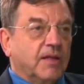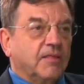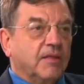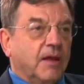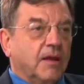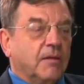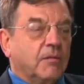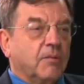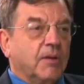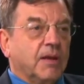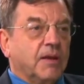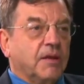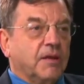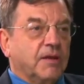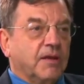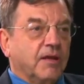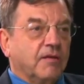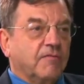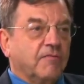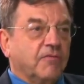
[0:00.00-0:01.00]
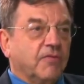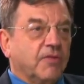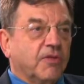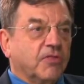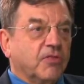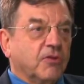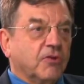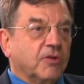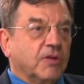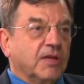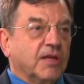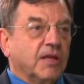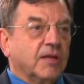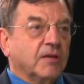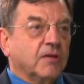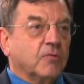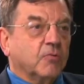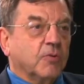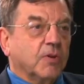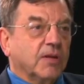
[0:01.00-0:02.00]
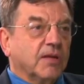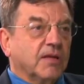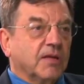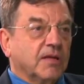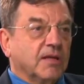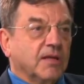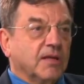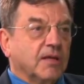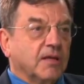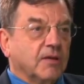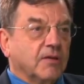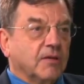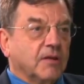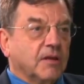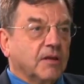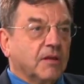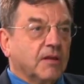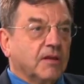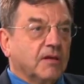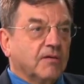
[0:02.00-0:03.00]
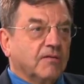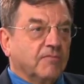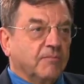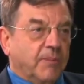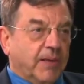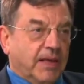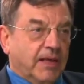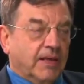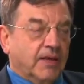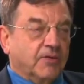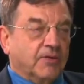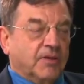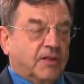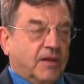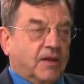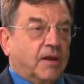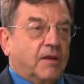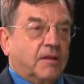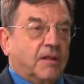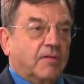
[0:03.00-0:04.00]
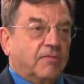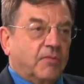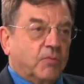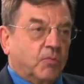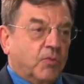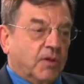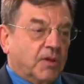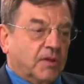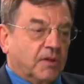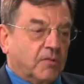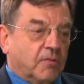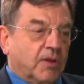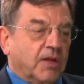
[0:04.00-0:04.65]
That's what it's done for the $13 trillion of bailout that it's given Wall Street.